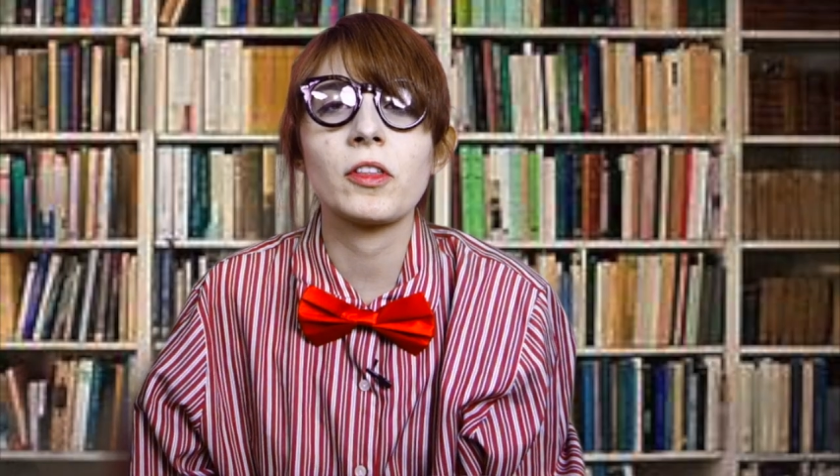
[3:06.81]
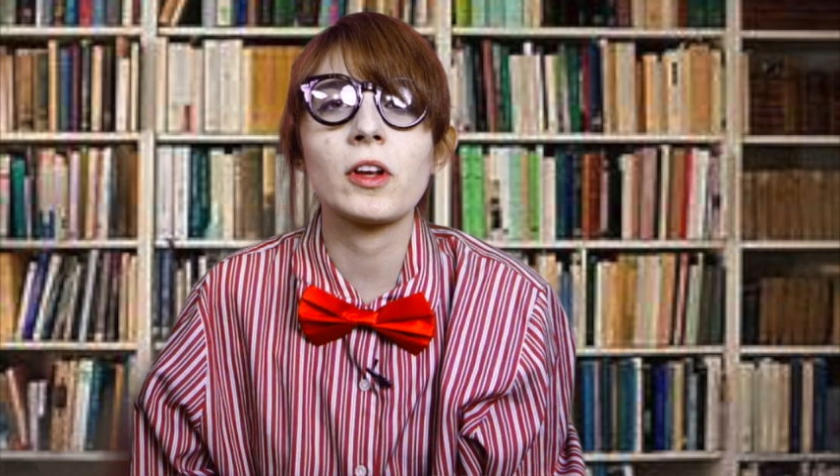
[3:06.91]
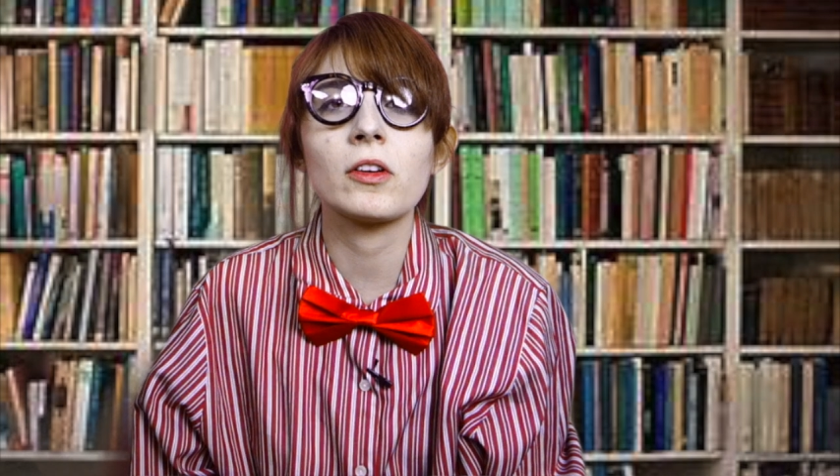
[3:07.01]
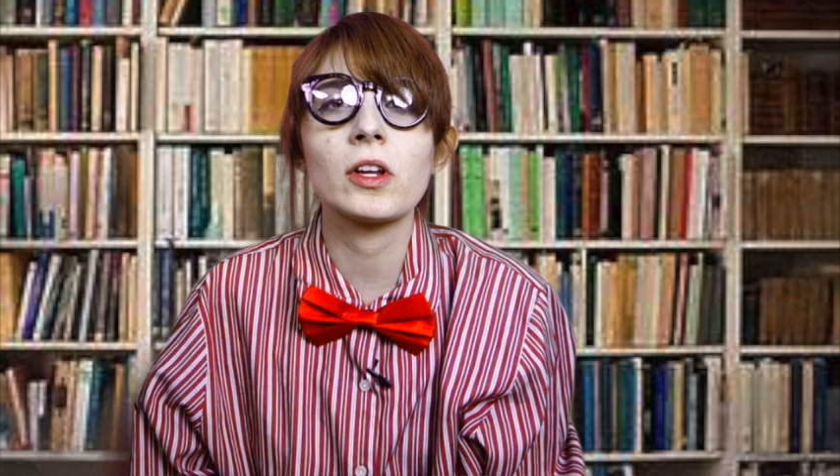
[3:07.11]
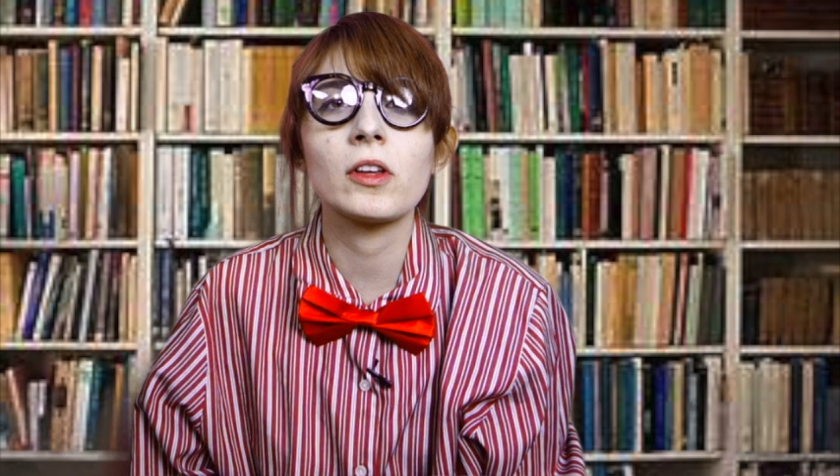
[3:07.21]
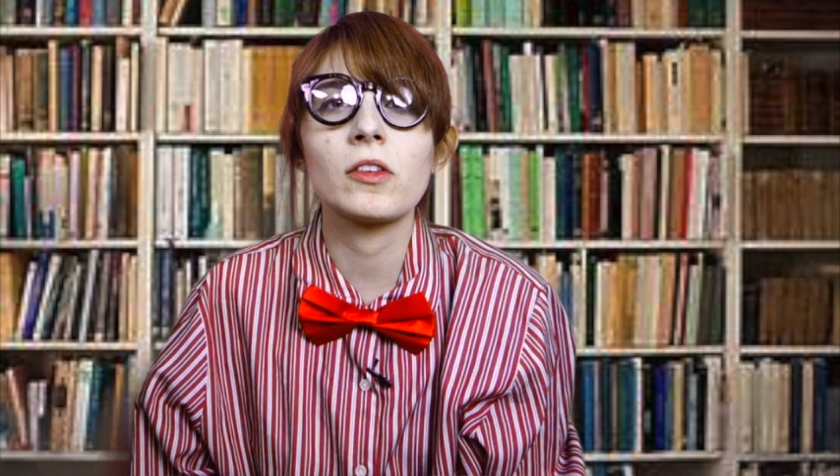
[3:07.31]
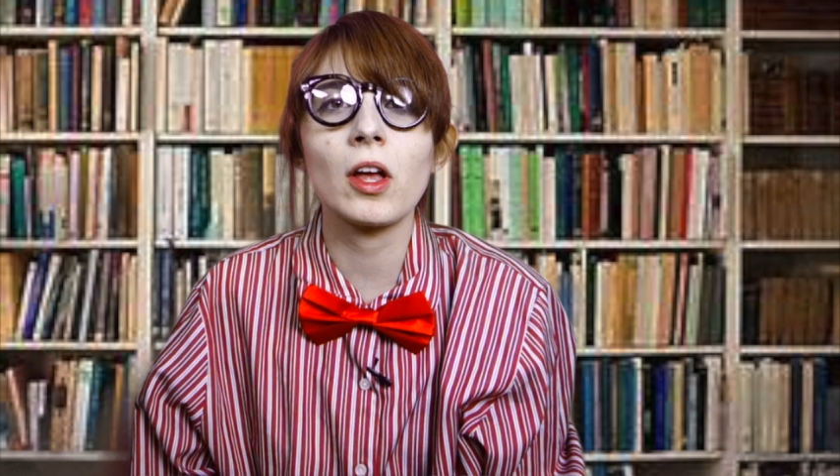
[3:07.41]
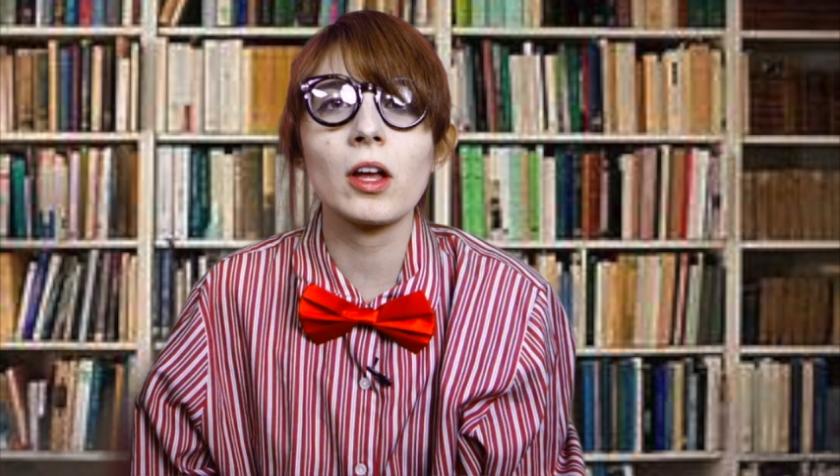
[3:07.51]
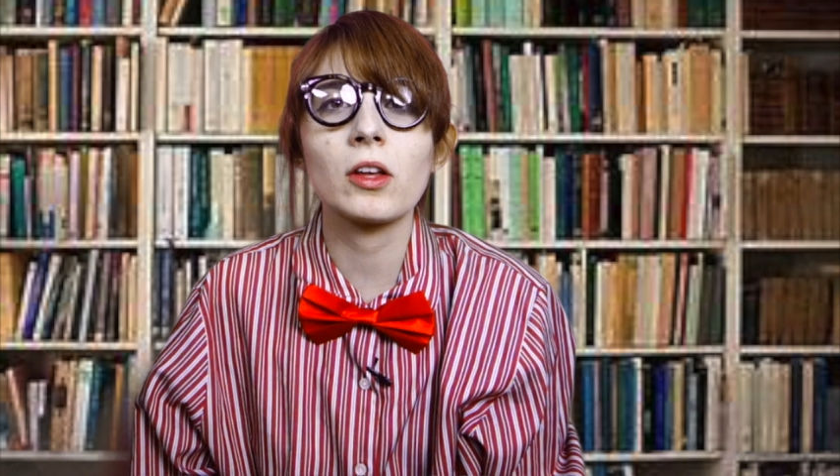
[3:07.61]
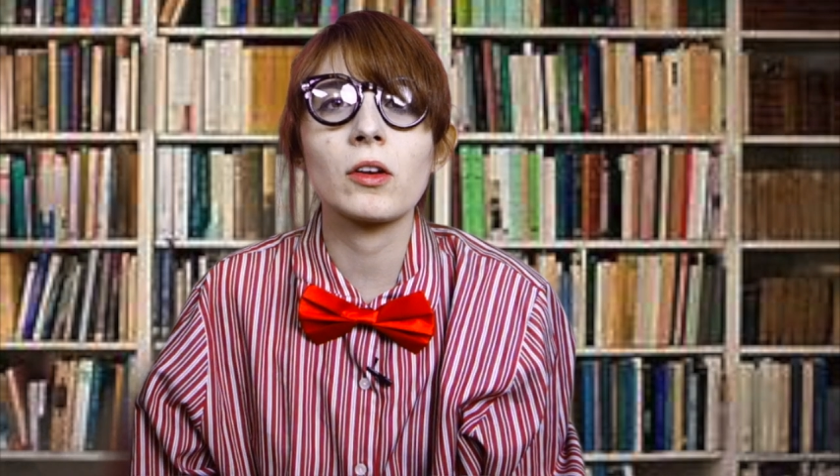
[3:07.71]
theory
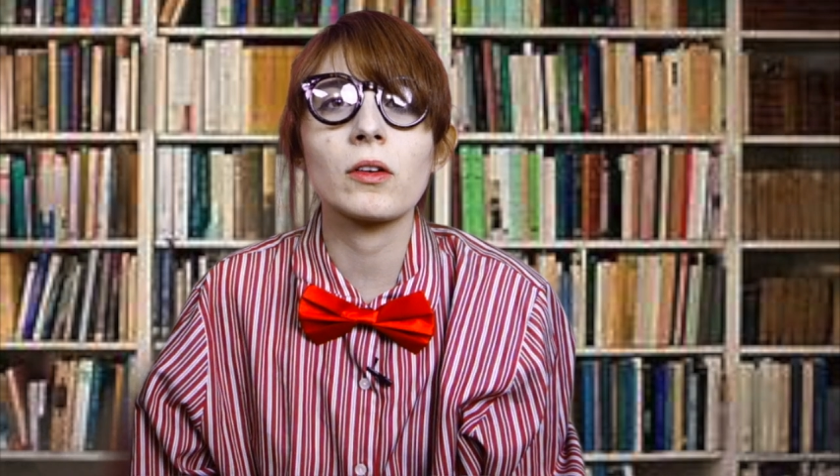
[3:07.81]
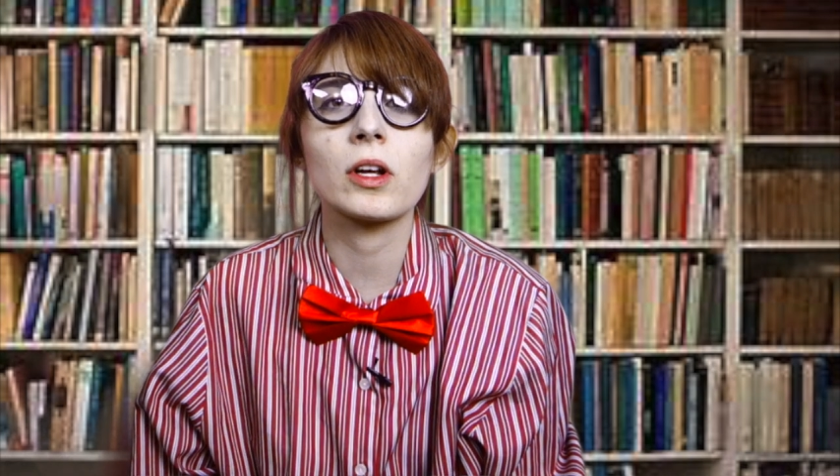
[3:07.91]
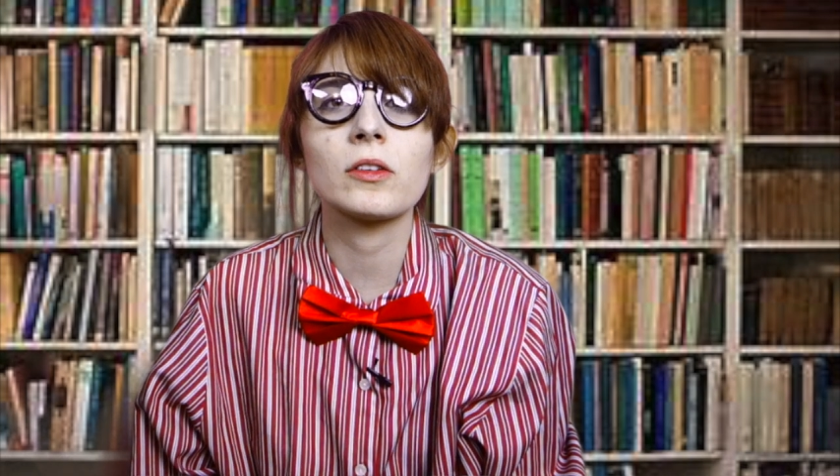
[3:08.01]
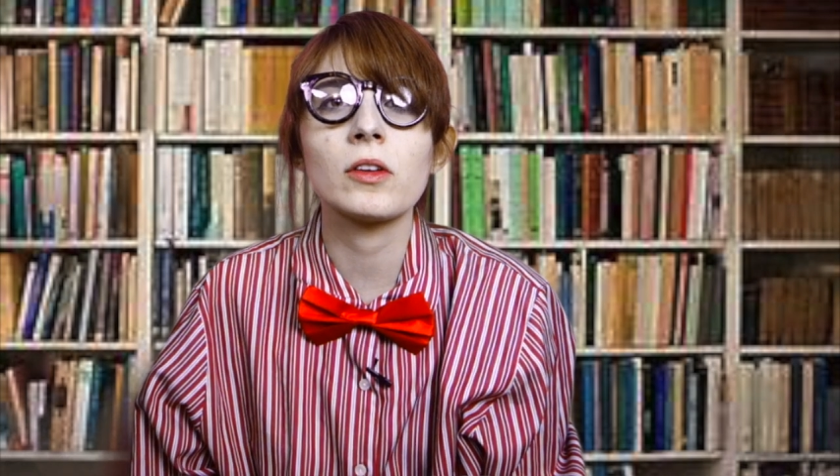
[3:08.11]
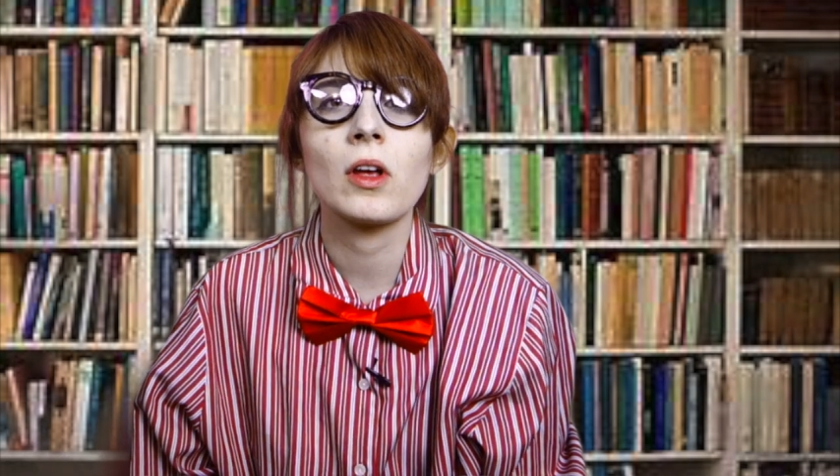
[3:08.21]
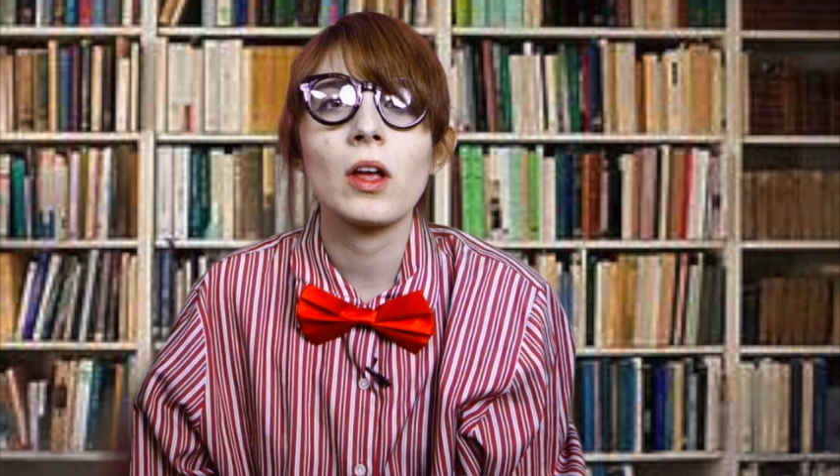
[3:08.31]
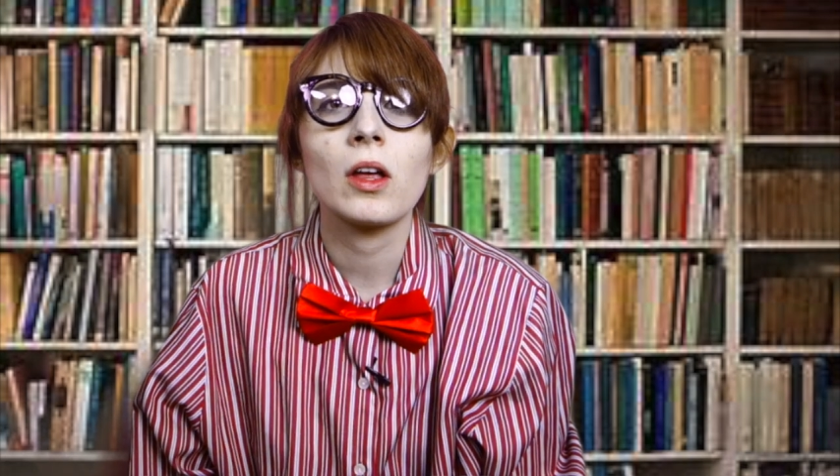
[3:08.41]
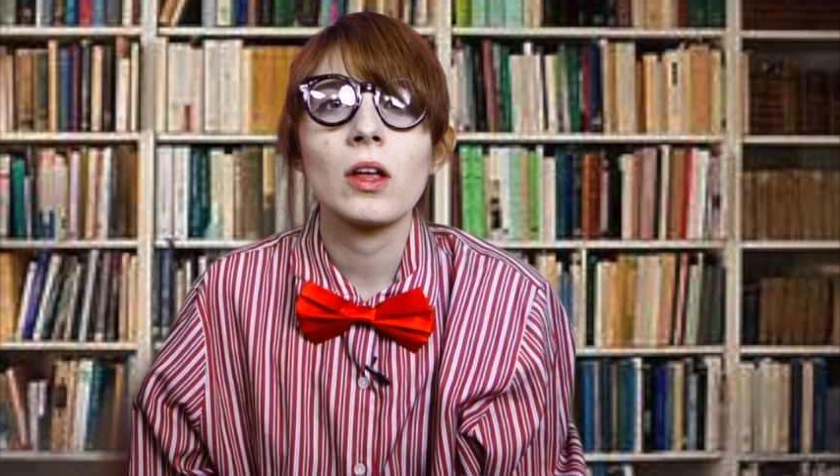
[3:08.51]
is accurate,